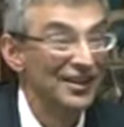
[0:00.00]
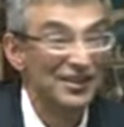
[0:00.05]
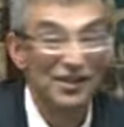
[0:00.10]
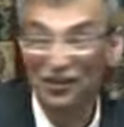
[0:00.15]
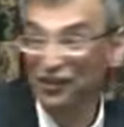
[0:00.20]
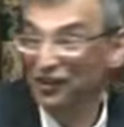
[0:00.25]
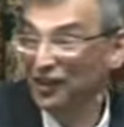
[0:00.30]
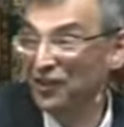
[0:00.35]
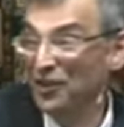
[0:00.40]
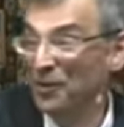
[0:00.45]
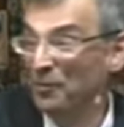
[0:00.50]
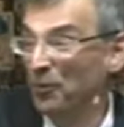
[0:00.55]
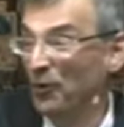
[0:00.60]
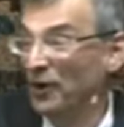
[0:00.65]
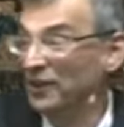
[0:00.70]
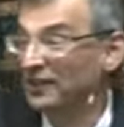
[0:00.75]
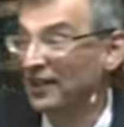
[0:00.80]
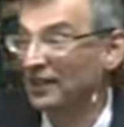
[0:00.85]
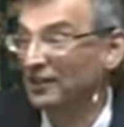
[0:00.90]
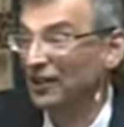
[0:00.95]
Can you see the
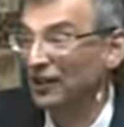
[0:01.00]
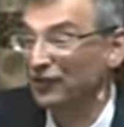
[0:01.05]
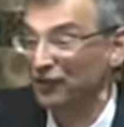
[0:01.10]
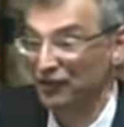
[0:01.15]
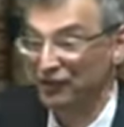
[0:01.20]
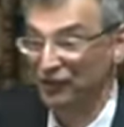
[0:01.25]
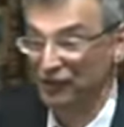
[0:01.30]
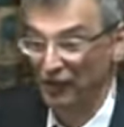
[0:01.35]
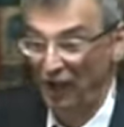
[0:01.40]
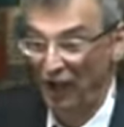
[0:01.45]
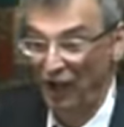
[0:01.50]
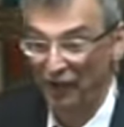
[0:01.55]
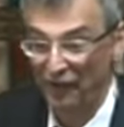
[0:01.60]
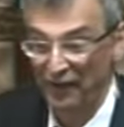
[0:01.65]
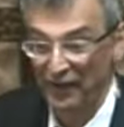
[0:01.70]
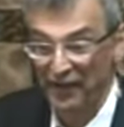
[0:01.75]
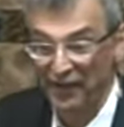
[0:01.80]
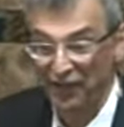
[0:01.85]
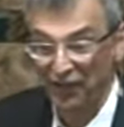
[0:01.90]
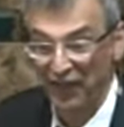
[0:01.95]
point? That doesn't
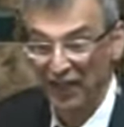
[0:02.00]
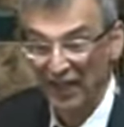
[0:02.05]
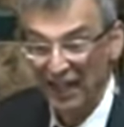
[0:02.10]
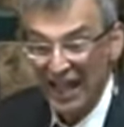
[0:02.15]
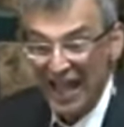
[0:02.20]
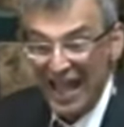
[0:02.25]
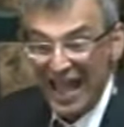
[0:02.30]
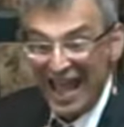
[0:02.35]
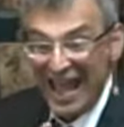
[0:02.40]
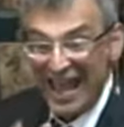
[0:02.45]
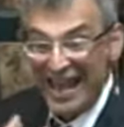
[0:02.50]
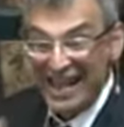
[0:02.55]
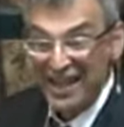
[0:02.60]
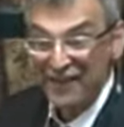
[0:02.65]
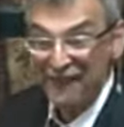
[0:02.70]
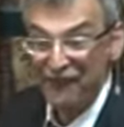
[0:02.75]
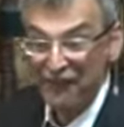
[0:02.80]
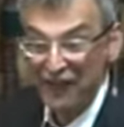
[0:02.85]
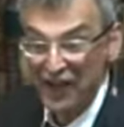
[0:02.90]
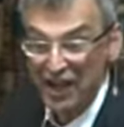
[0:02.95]
solve anything.
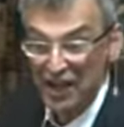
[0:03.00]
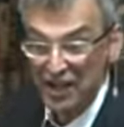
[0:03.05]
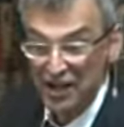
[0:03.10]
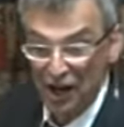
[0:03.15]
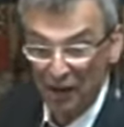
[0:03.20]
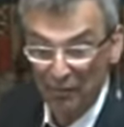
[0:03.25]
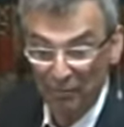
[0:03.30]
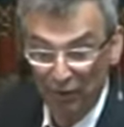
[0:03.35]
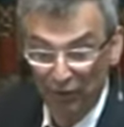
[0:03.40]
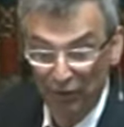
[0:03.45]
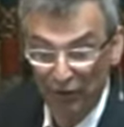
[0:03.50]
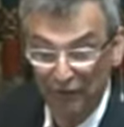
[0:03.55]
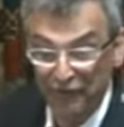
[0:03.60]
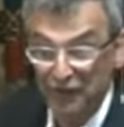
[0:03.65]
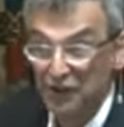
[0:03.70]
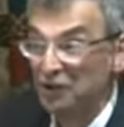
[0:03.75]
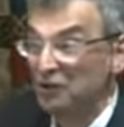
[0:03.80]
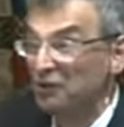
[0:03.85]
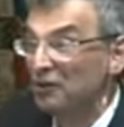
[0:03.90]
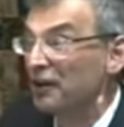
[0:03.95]
An infinite number
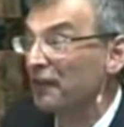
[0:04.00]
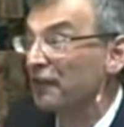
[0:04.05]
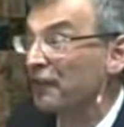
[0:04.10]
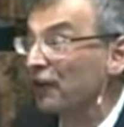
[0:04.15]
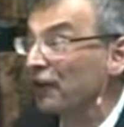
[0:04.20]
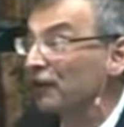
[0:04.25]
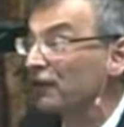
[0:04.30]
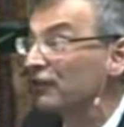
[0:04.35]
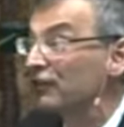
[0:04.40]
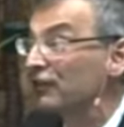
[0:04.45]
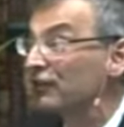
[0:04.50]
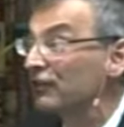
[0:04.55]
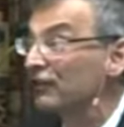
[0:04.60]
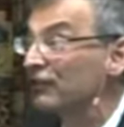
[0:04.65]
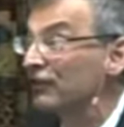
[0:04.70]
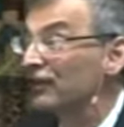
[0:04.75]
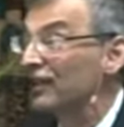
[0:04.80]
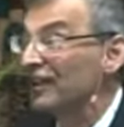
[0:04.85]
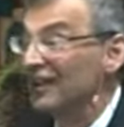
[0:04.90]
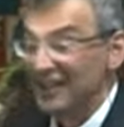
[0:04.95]
of
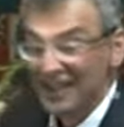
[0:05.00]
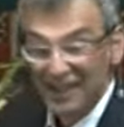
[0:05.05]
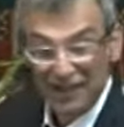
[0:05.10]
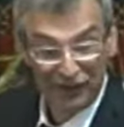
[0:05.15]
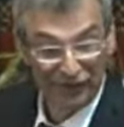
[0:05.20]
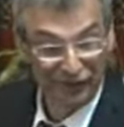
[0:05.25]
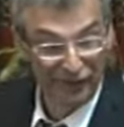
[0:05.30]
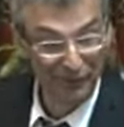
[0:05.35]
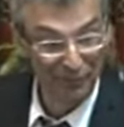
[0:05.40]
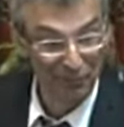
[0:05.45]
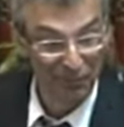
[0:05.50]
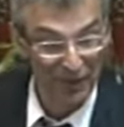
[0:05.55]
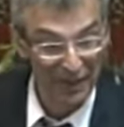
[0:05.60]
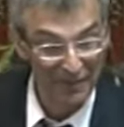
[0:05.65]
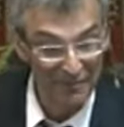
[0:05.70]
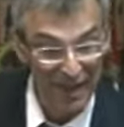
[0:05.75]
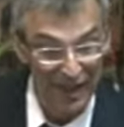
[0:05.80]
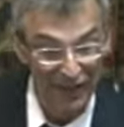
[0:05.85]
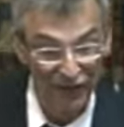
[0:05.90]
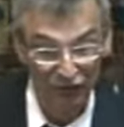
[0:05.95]
universes
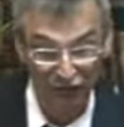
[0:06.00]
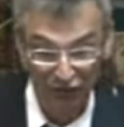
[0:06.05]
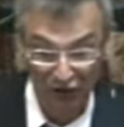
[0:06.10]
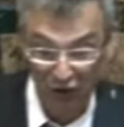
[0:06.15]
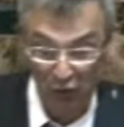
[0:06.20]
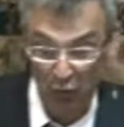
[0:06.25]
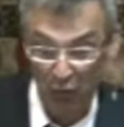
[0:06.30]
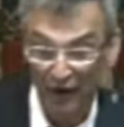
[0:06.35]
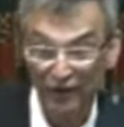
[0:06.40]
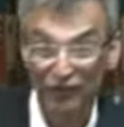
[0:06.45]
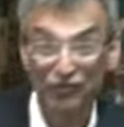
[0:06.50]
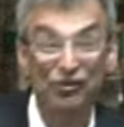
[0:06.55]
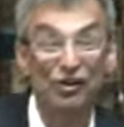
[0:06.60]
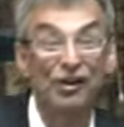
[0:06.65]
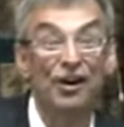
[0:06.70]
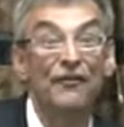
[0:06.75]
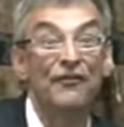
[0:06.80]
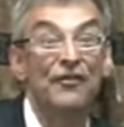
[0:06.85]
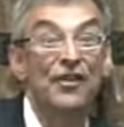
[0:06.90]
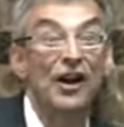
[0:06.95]
simply makes the
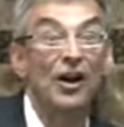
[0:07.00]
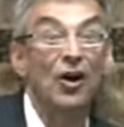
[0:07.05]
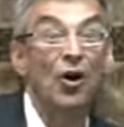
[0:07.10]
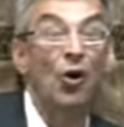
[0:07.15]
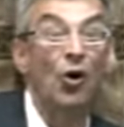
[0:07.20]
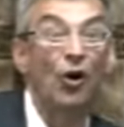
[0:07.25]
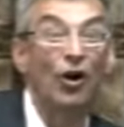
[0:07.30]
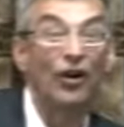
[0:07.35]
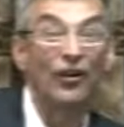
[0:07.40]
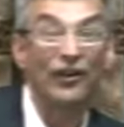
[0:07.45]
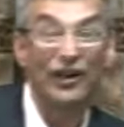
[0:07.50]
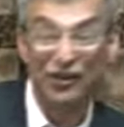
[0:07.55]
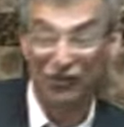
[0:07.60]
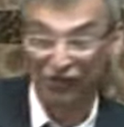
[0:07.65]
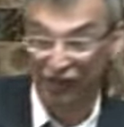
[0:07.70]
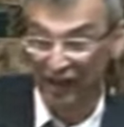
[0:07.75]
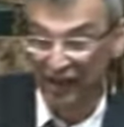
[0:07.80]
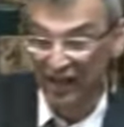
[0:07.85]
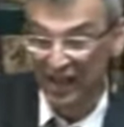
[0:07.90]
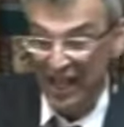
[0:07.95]
question of their
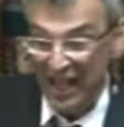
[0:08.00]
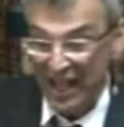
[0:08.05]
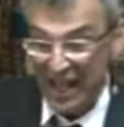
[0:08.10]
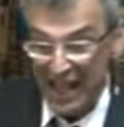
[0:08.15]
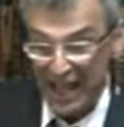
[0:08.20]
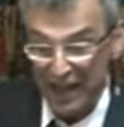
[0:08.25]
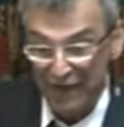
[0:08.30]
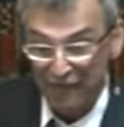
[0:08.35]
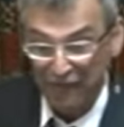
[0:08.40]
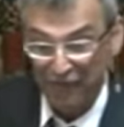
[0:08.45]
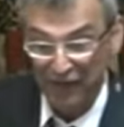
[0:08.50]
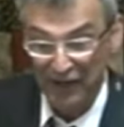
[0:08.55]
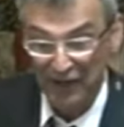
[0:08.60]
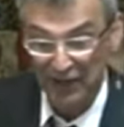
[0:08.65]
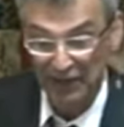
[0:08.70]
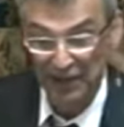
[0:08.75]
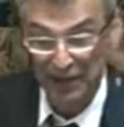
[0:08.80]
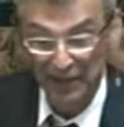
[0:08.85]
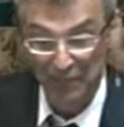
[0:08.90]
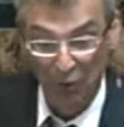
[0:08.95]
origin
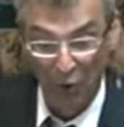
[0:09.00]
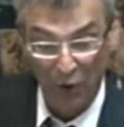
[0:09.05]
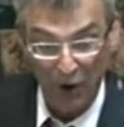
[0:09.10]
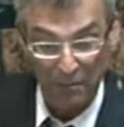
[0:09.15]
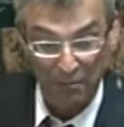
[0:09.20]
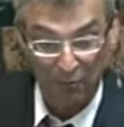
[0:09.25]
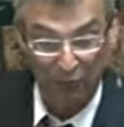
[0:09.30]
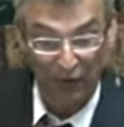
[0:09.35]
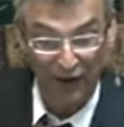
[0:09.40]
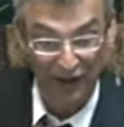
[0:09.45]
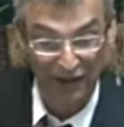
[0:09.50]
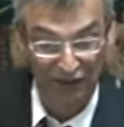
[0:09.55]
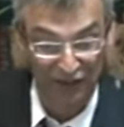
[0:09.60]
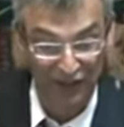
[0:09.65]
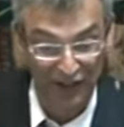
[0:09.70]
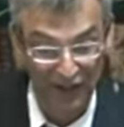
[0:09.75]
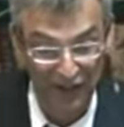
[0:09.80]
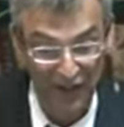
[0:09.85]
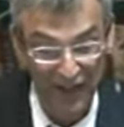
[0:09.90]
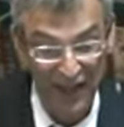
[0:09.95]
infinitely more
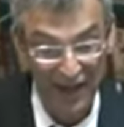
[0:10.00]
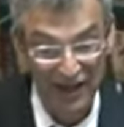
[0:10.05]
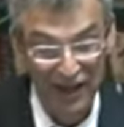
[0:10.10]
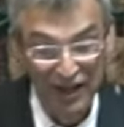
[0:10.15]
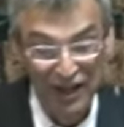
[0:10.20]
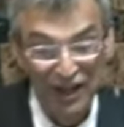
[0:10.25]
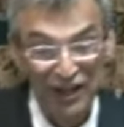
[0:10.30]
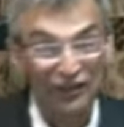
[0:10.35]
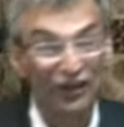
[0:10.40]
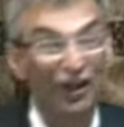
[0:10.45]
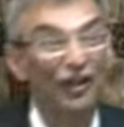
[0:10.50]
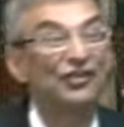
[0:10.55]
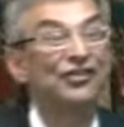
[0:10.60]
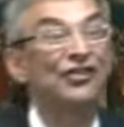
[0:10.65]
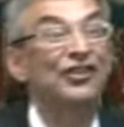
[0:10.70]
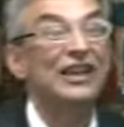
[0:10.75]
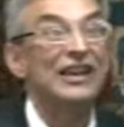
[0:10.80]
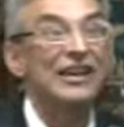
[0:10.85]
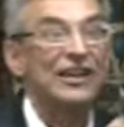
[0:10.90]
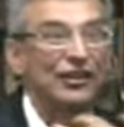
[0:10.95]
pressing than
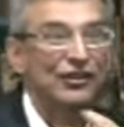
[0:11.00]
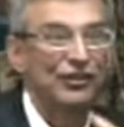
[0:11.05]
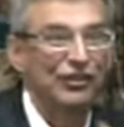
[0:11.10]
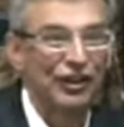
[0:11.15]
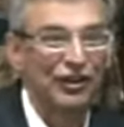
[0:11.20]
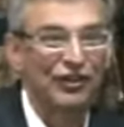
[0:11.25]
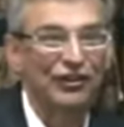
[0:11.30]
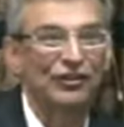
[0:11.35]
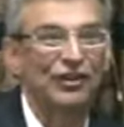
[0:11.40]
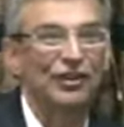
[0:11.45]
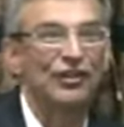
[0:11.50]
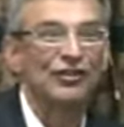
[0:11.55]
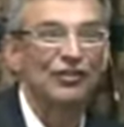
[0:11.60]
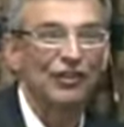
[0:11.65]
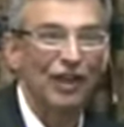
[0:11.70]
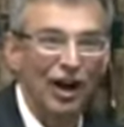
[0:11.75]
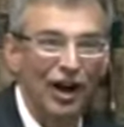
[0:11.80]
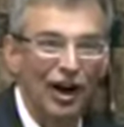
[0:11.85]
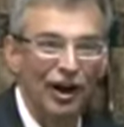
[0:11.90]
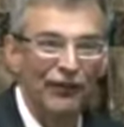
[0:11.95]
does the
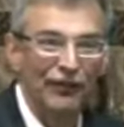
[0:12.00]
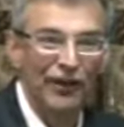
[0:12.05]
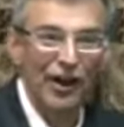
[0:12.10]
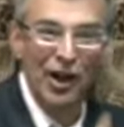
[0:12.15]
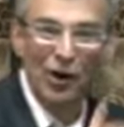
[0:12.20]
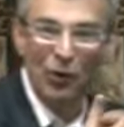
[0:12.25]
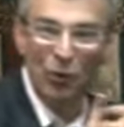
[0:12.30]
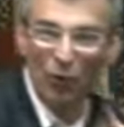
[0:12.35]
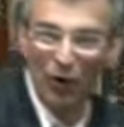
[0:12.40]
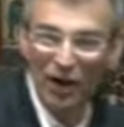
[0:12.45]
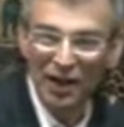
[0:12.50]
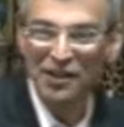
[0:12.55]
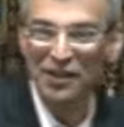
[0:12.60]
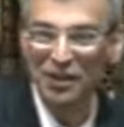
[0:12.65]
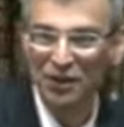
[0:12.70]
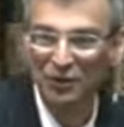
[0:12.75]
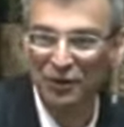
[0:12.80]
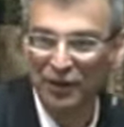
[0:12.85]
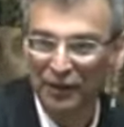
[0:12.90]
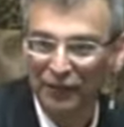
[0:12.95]
existence of one
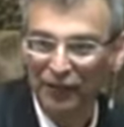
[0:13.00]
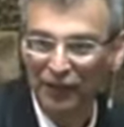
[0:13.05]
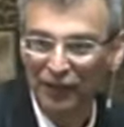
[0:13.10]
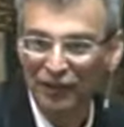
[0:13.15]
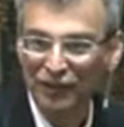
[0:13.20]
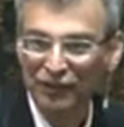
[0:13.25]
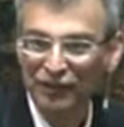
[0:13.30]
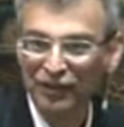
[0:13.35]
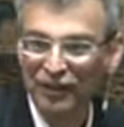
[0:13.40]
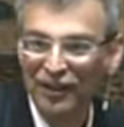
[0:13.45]
universe.